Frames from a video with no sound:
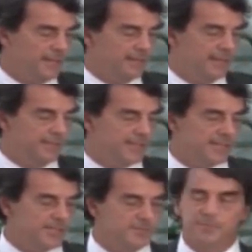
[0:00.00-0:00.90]
And
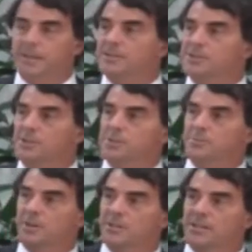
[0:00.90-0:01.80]
this is
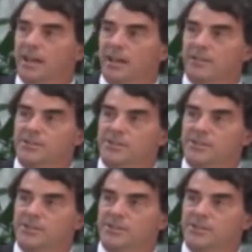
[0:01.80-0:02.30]
pixels per dollar.